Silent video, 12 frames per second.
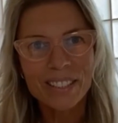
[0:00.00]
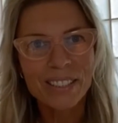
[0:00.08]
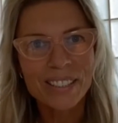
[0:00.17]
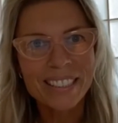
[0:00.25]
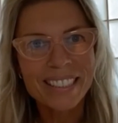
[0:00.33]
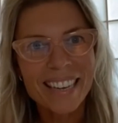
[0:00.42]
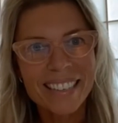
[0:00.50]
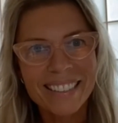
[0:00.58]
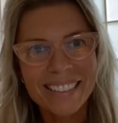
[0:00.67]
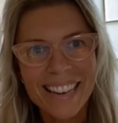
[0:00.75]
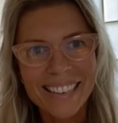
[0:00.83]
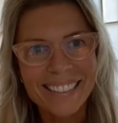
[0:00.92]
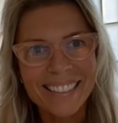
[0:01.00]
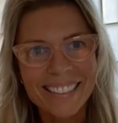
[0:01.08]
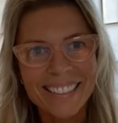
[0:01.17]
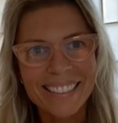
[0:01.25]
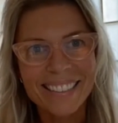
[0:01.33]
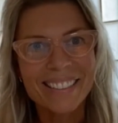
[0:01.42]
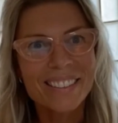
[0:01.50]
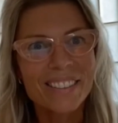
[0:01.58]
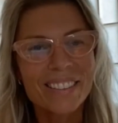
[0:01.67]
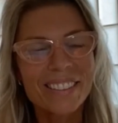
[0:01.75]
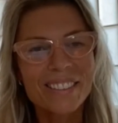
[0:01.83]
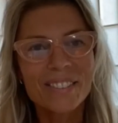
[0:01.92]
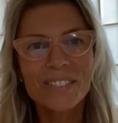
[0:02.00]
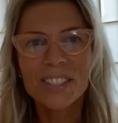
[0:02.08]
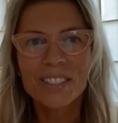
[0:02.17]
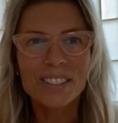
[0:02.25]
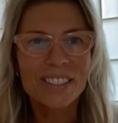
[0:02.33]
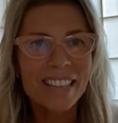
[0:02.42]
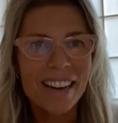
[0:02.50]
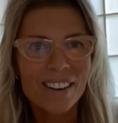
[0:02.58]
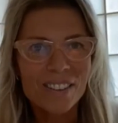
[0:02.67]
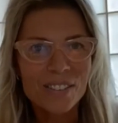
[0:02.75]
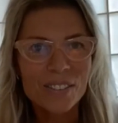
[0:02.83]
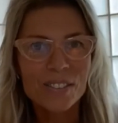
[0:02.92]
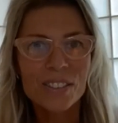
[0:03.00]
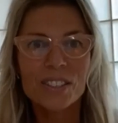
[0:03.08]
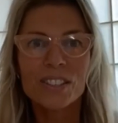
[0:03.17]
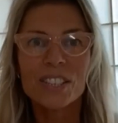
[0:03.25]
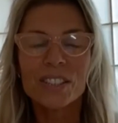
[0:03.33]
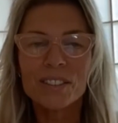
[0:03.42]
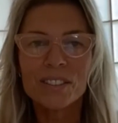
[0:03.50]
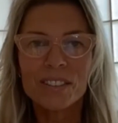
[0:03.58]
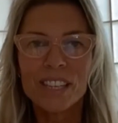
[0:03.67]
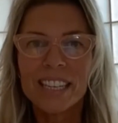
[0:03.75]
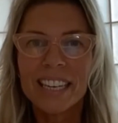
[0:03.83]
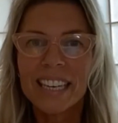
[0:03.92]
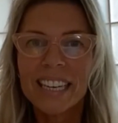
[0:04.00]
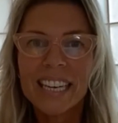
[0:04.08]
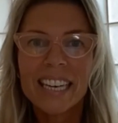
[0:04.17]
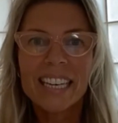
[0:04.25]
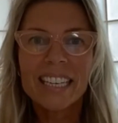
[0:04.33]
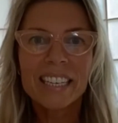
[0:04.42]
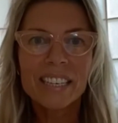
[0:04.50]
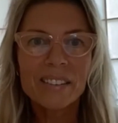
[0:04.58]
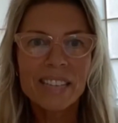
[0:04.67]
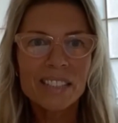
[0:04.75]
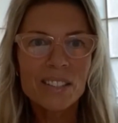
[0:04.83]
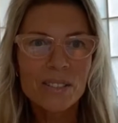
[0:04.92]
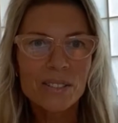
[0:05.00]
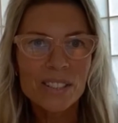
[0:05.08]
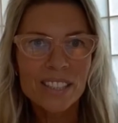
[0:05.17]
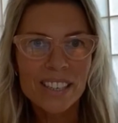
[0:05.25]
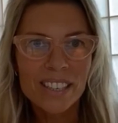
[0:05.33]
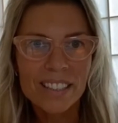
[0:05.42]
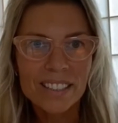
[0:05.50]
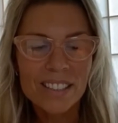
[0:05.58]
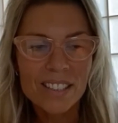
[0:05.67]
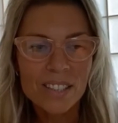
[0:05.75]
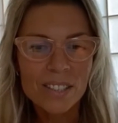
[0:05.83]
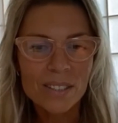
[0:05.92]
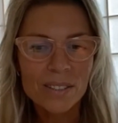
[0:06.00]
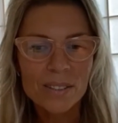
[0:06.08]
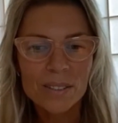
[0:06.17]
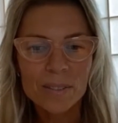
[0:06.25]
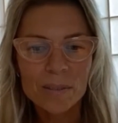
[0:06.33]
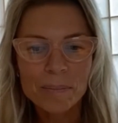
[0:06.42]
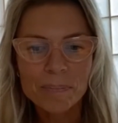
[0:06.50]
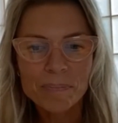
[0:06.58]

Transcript: or set an intention, or for yourself or for your children, as you start to